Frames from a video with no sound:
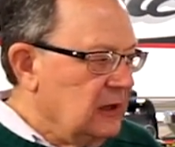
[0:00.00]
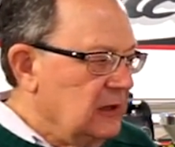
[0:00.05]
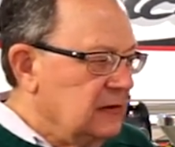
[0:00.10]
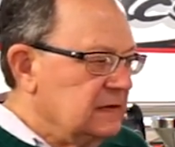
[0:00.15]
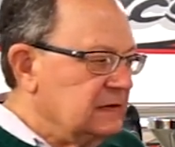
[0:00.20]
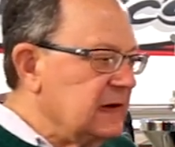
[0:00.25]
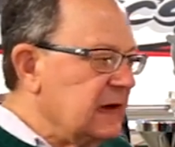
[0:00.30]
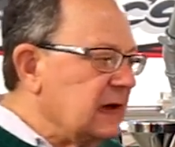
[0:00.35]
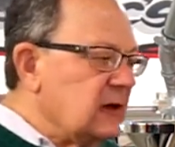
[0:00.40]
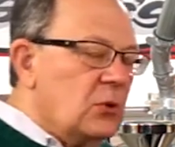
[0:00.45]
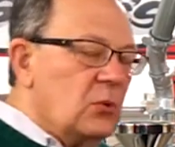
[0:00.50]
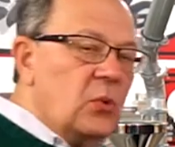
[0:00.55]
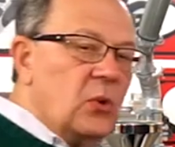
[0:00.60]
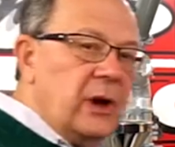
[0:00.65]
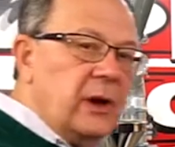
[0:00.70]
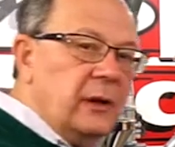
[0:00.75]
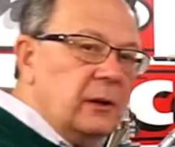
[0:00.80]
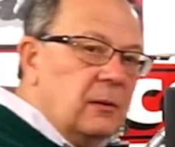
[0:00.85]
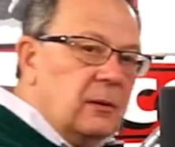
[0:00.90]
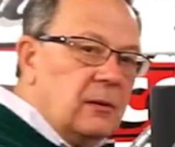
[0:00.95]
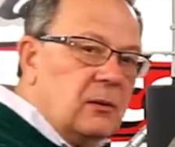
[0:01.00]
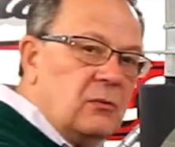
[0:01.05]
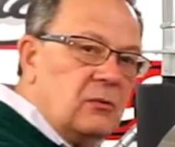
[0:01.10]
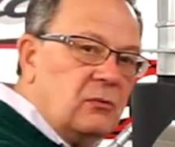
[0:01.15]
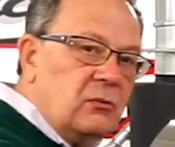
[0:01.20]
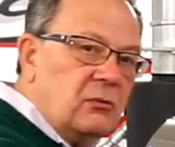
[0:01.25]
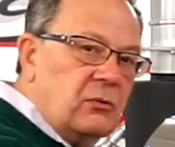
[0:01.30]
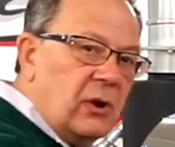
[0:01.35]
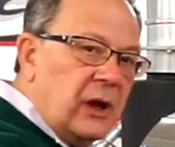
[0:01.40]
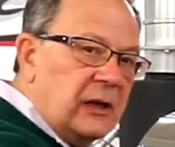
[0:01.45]
Second one,
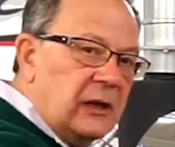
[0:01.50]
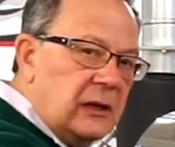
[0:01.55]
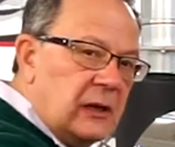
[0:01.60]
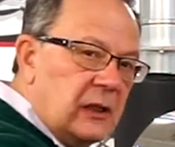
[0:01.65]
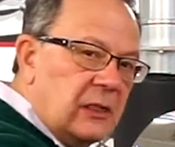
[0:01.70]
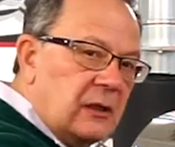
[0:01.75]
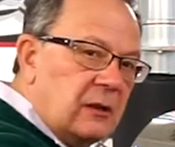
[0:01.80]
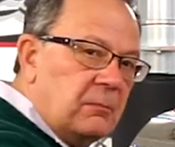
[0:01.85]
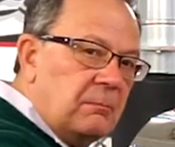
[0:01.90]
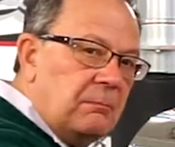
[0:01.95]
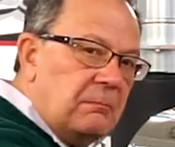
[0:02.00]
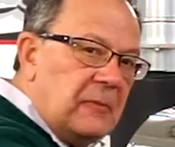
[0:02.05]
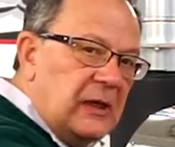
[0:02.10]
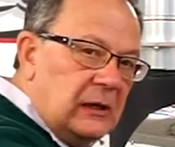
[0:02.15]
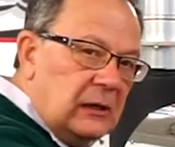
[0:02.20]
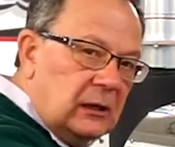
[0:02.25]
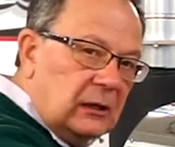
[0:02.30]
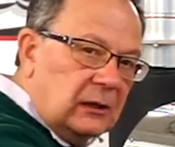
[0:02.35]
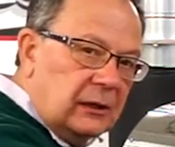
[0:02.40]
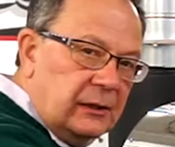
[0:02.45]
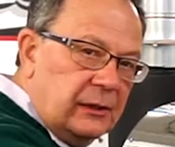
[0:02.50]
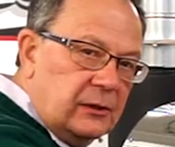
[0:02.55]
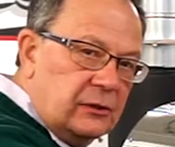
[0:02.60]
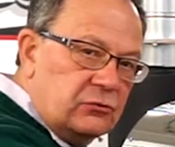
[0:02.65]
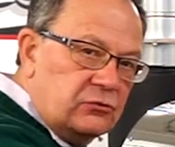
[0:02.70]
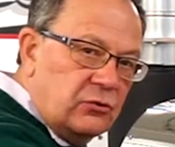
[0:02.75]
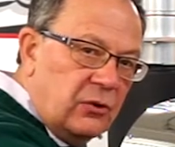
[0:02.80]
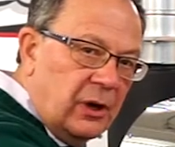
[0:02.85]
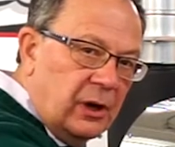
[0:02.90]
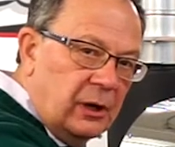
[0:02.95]
right in the middle of the
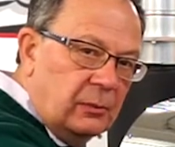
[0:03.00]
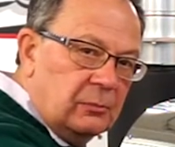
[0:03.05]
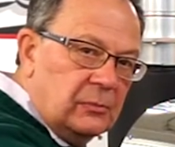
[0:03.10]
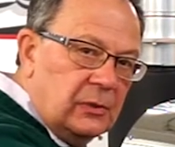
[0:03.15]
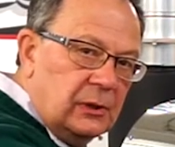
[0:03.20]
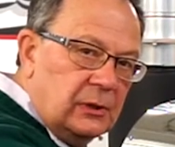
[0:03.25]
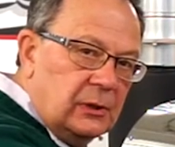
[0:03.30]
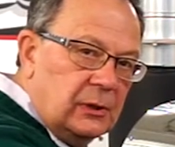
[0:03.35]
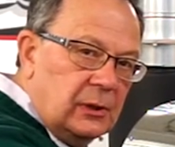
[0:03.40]
drum,